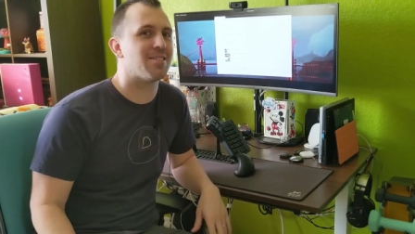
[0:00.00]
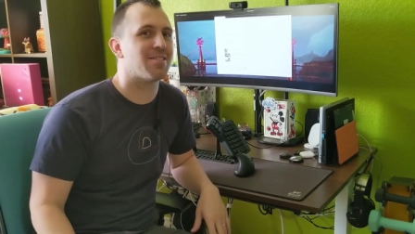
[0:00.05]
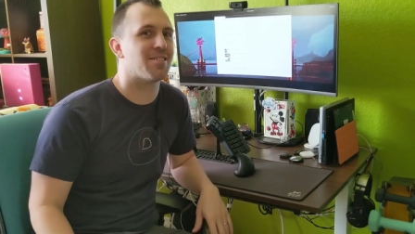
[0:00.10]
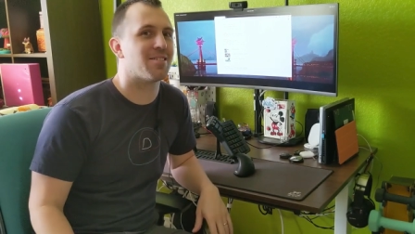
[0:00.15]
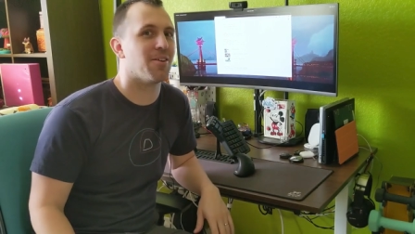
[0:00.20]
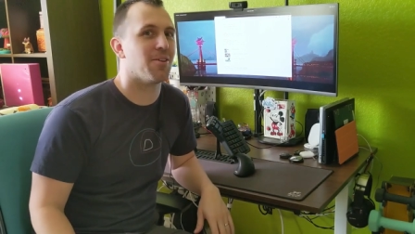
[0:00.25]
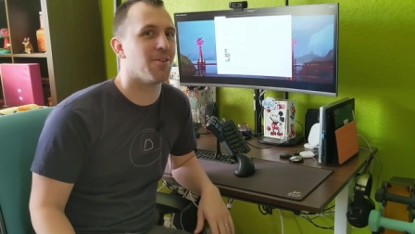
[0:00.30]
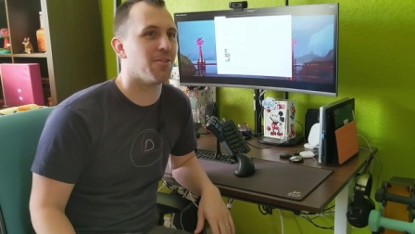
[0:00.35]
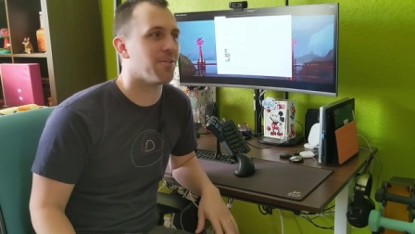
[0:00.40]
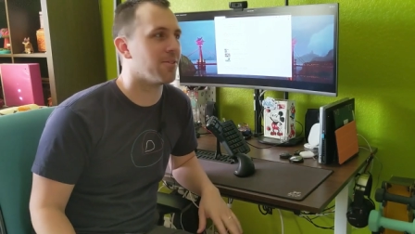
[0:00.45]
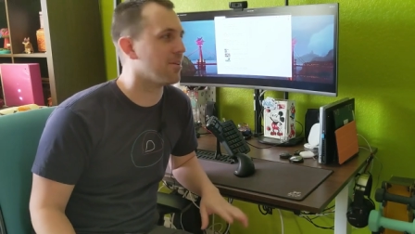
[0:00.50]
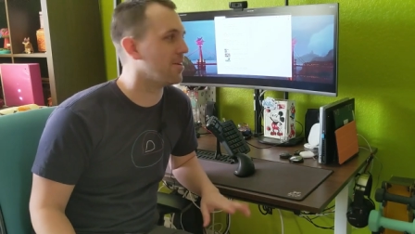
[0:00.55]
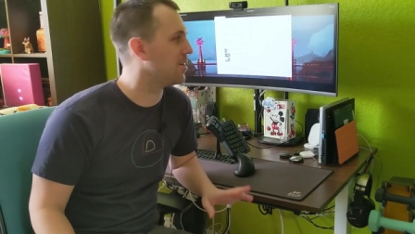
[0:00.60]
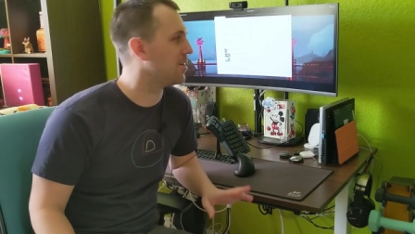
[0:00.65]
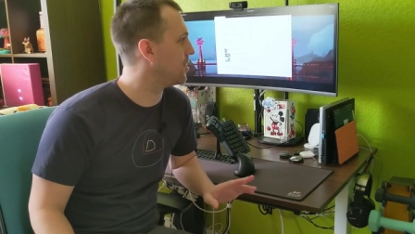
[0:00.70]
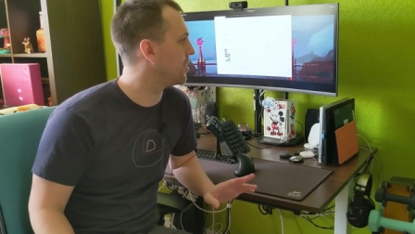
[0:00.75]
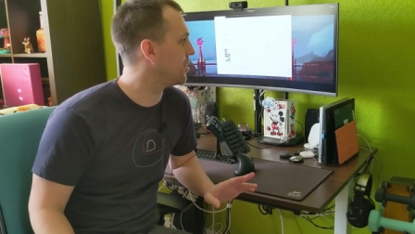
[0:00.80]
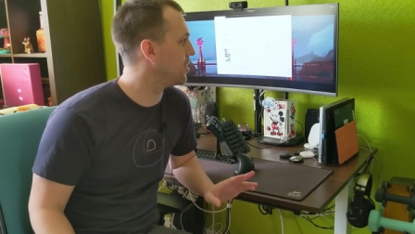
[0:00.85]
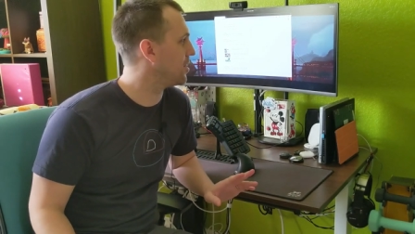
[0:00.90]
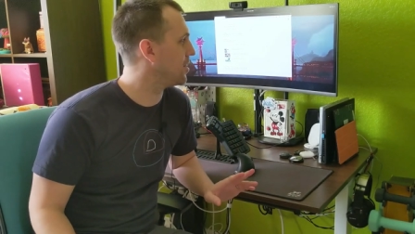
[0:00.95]
So
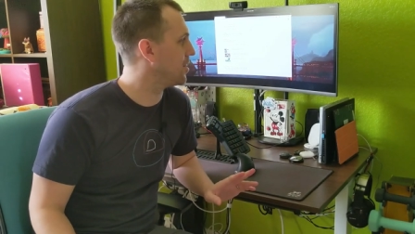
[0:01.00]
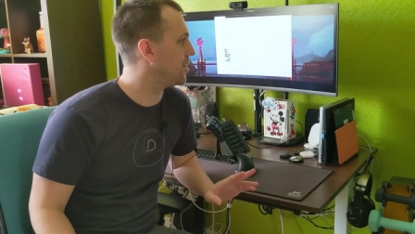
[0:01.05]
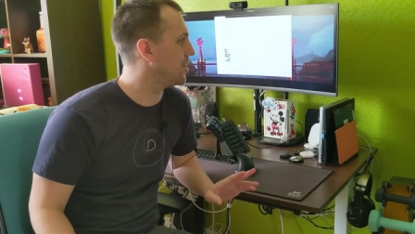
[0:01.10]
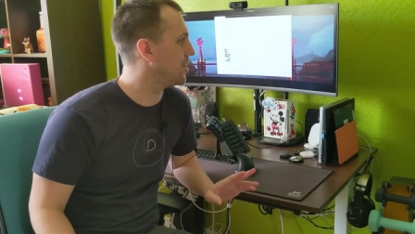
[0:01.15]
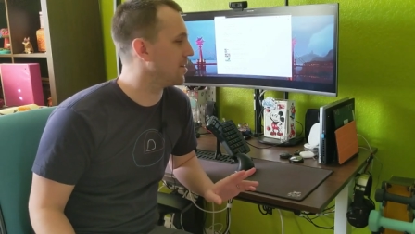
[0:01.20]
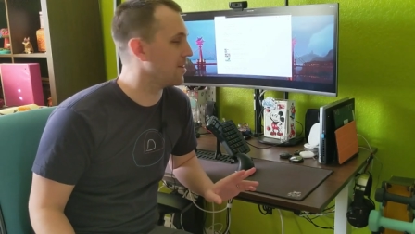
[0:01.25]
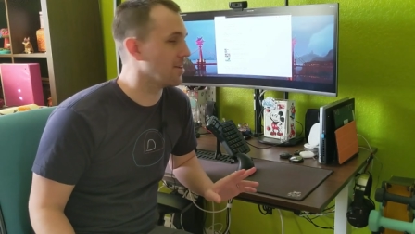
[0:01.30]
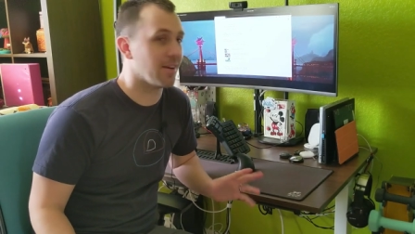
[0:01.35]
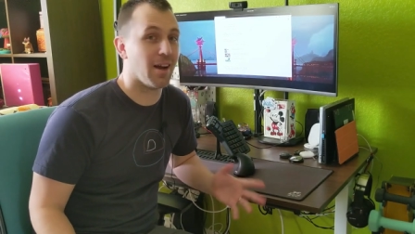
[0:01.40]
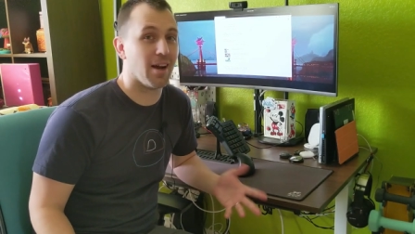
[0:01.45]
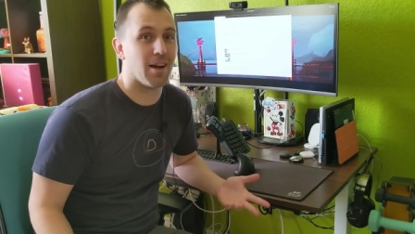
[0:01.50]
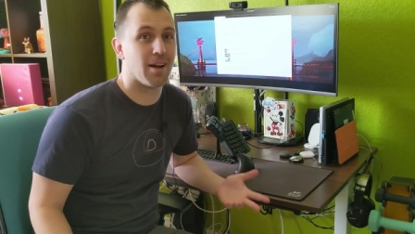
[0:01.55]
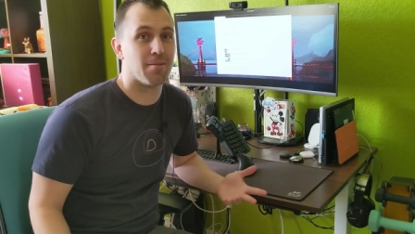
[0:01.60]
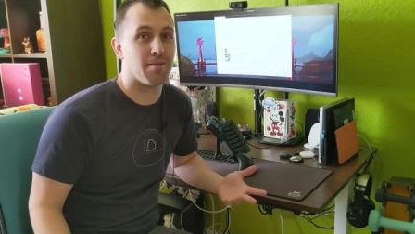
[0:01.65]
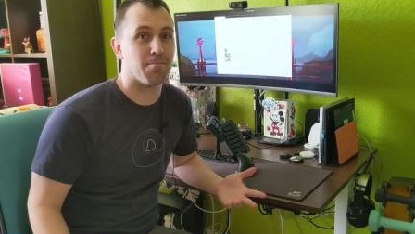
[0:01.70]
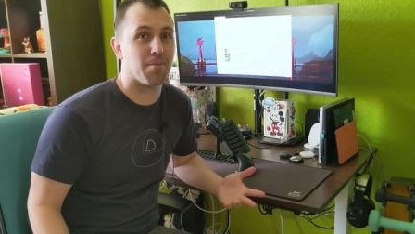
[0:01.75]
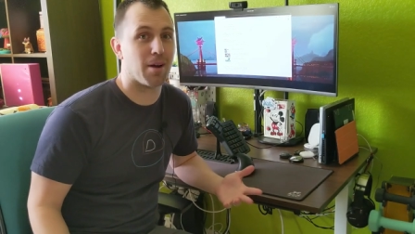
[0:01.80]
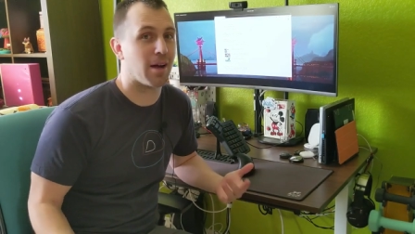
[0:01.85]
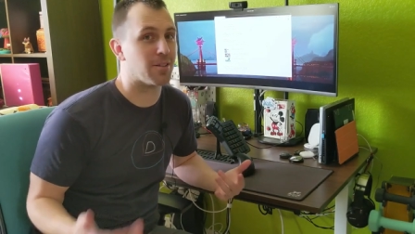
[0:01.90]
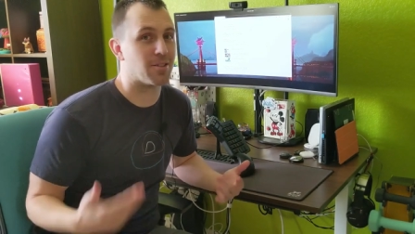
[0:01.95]
yeah,
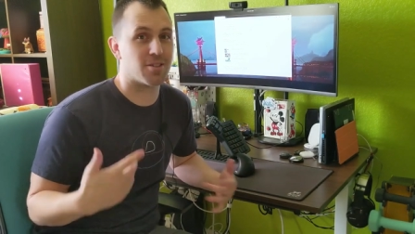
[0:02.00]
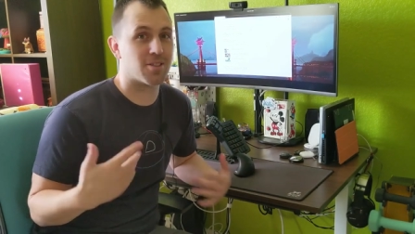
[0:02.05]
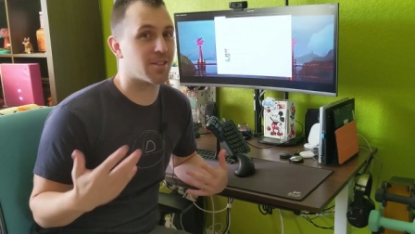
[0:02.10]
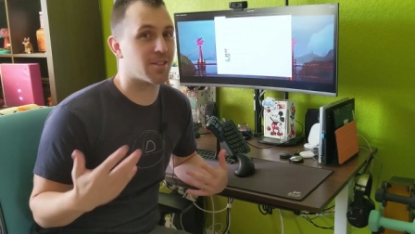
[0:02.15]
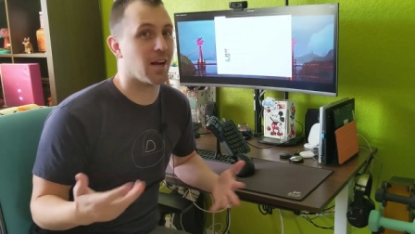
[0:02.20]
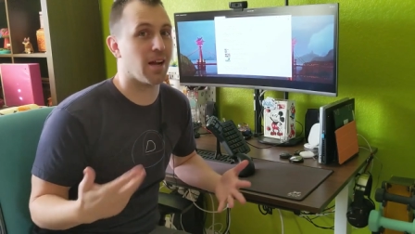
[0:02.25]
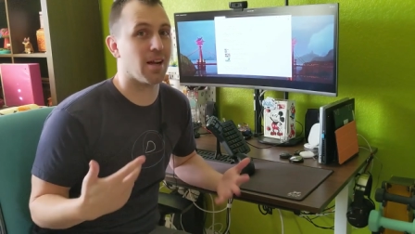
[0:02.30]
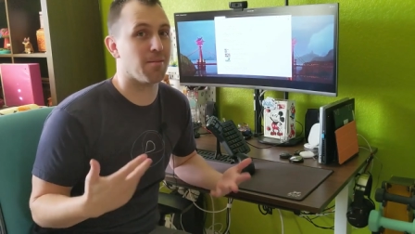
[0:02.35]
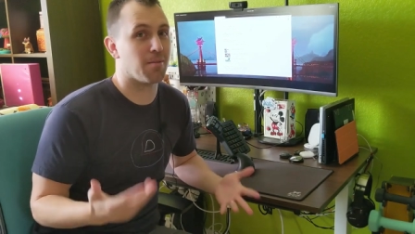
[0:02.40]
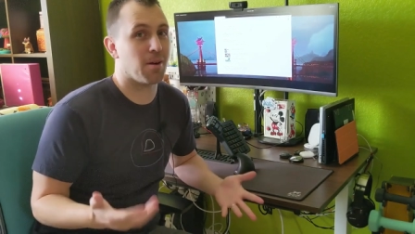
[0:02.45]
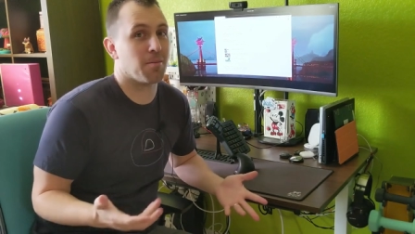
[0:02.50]
I, I just I,